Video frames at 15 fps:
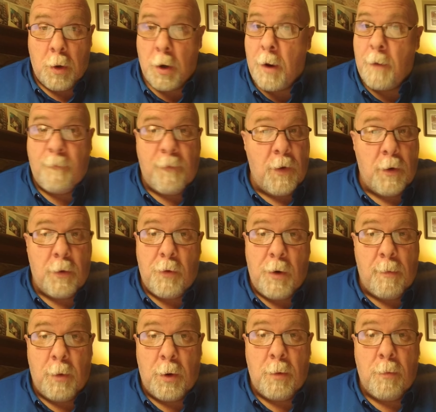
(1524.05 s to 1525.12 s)
Not in fear and
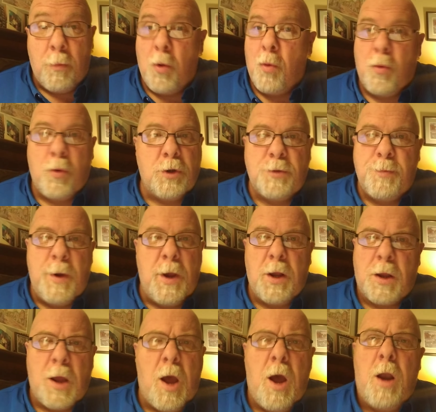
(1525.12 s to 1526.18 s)
trembling, but
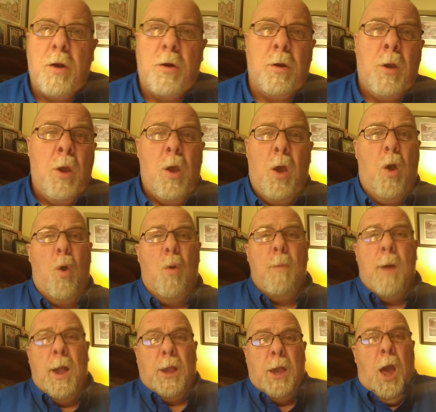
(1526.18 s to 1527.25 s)
respect, honor. Oh
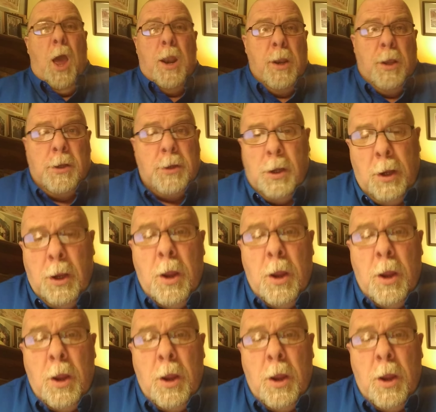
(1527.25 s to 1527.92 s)
my goodness.